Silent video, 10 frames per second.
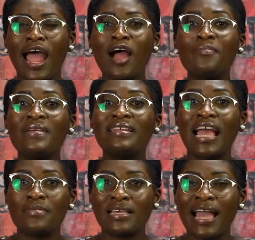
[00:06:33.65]
RB
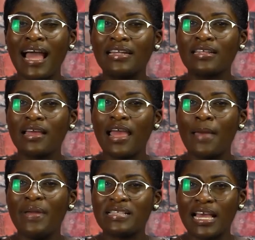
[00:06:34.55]
Leipzig had a
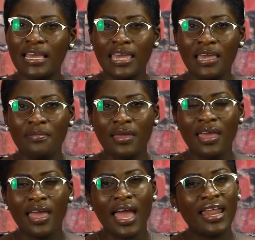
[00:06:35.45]
better game,
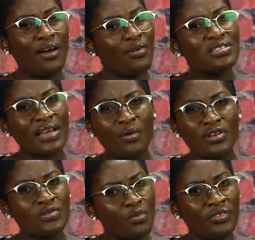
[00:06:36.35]
and I
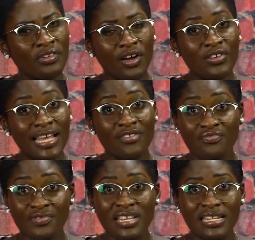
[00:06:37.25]
was wondering, I was like,
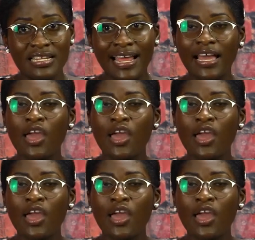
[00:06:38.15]
really, like,